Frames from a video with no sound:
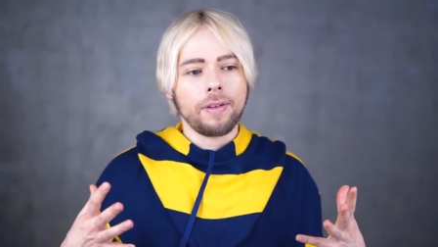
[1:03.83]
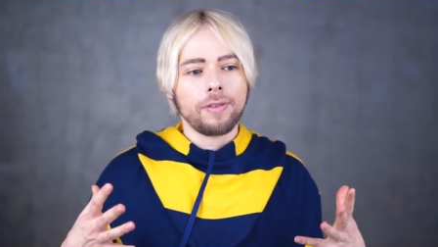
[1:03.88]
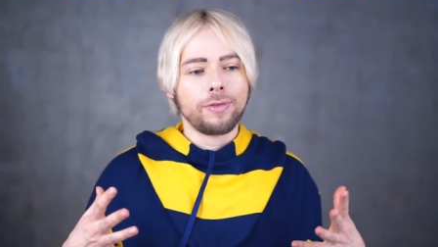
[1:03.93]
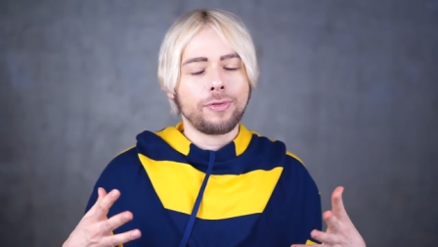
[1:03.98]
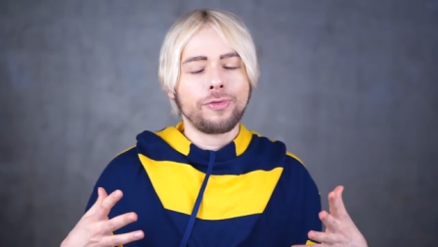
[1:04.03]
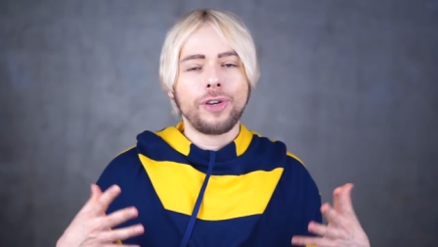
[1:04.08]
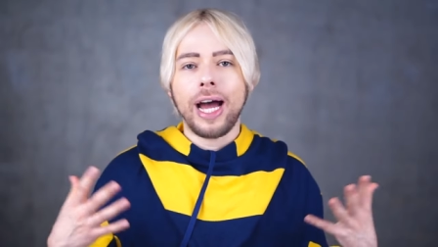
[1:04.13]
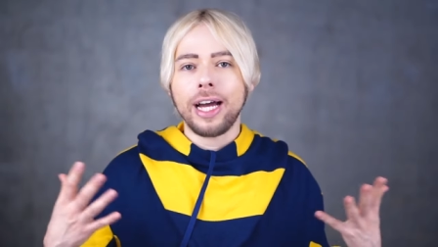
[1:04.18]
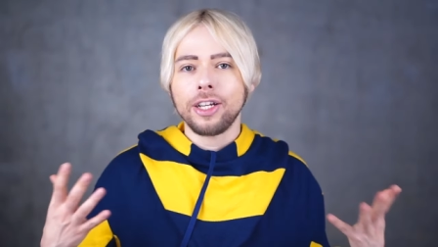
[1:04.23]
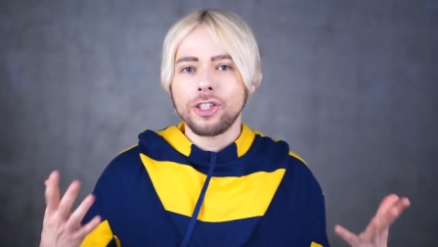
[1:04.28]

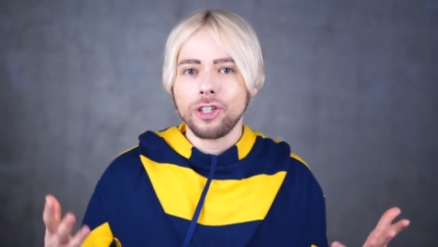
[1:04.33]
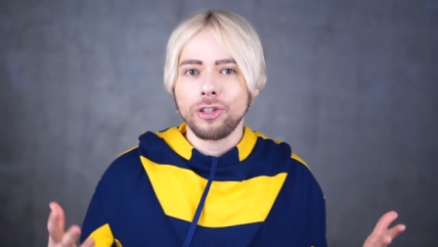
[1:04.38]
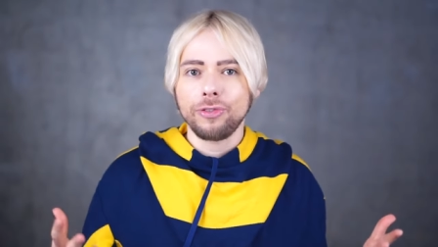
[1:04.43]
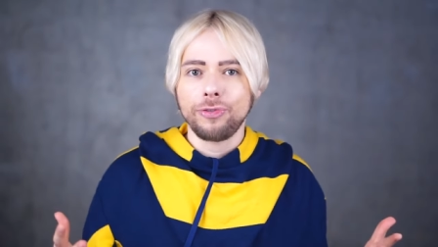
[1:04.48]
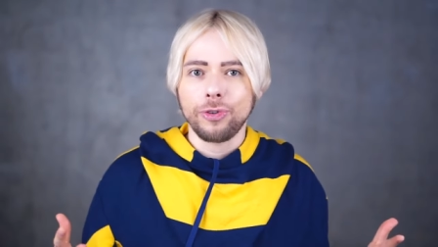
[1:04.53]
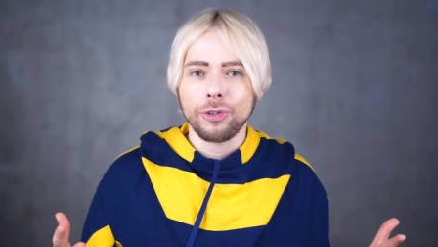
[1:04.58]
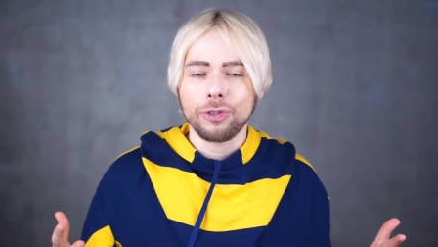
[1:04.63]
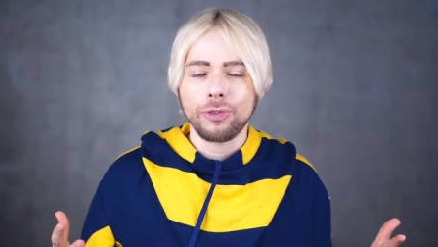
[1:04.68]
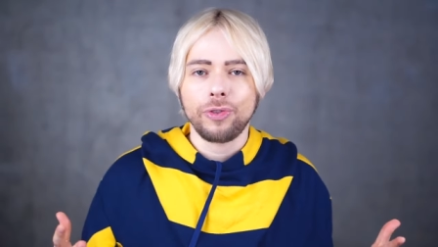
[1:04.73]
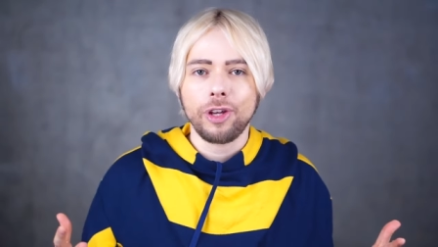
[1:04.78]
fashion
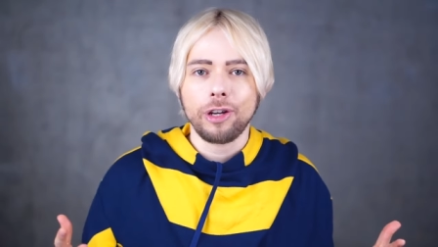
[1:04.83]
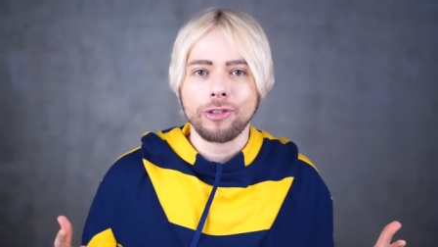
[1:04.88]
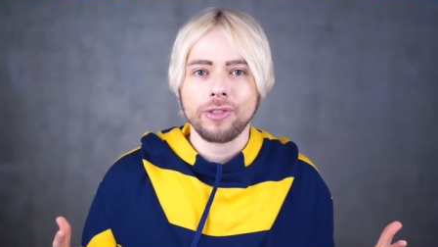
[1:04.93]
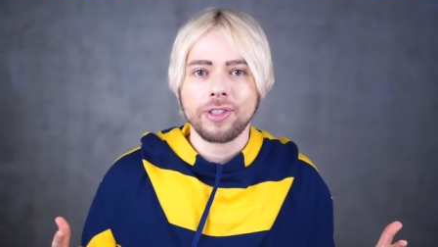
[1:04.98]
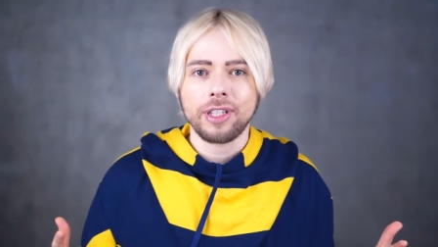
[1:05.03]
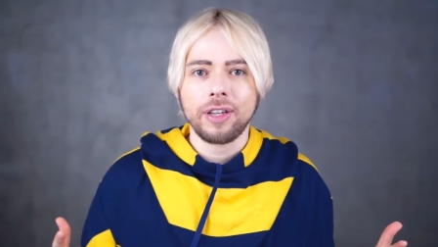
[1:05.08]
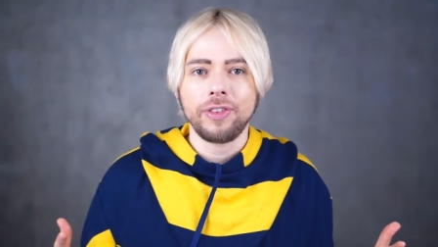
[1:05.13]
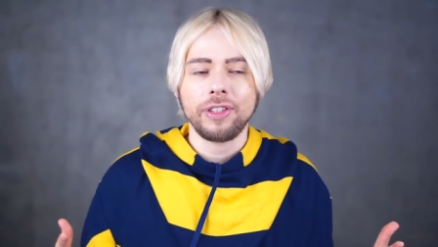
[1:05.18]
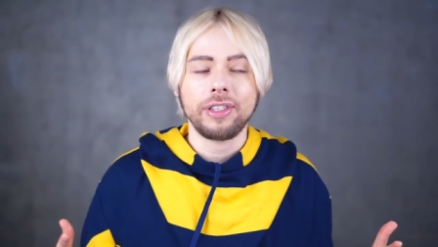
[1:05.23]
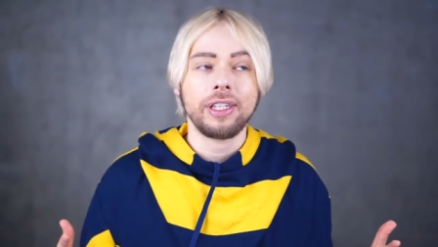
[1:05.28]
for two thousand
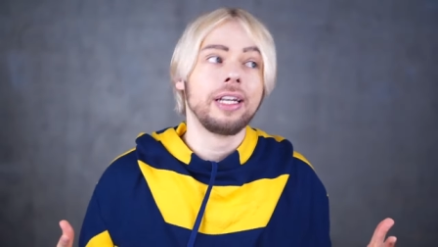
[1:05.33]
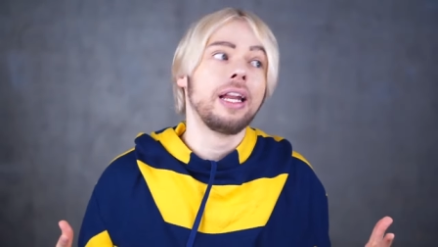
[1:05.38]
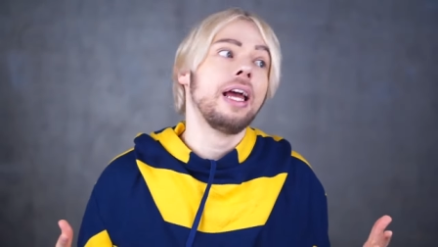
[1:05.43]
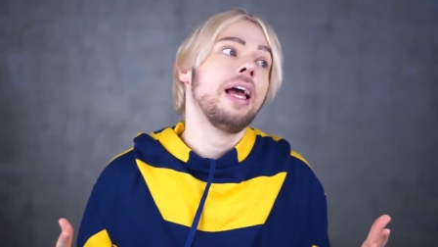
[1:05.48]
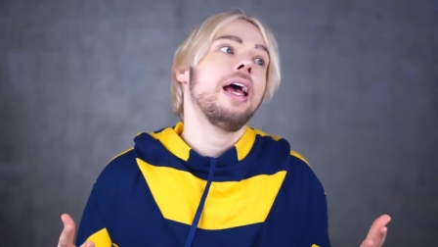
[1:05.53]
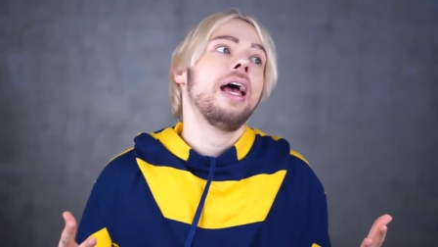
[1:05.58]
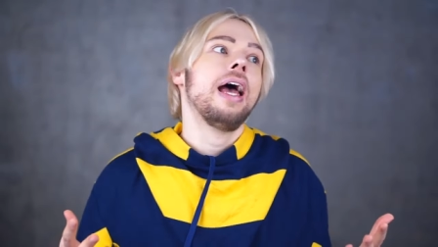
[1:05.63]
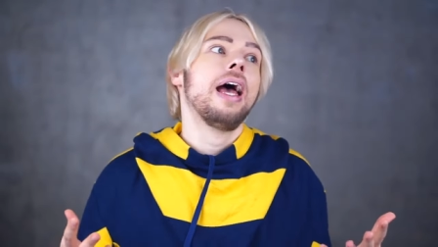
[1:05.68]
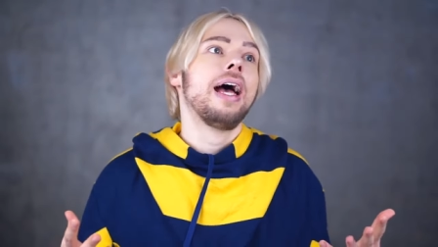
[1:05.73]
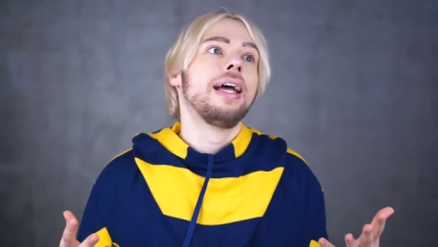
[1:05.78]
seventeen,
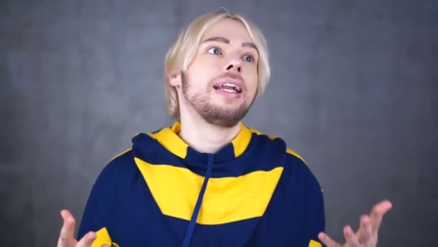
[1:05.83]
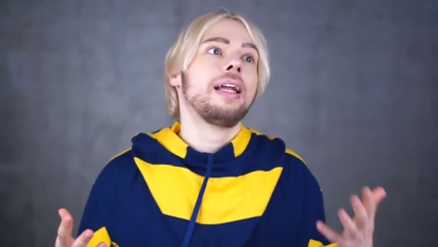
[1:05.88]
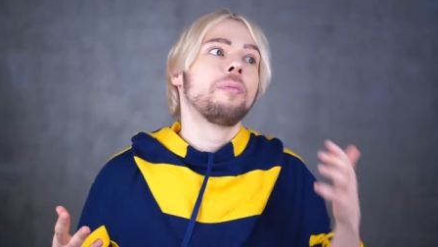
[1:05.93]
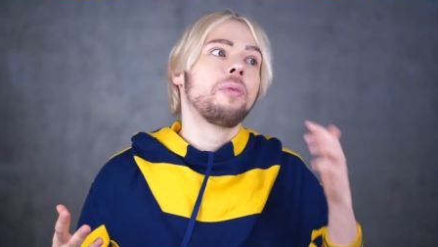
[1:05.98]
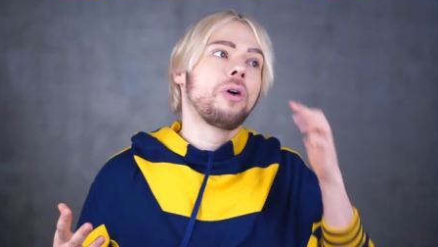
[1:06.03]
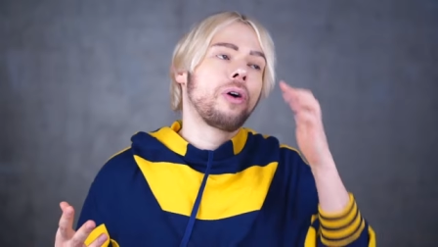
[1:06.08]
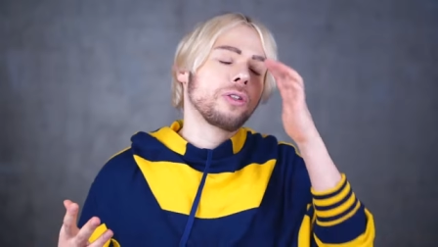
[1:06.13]
and I'm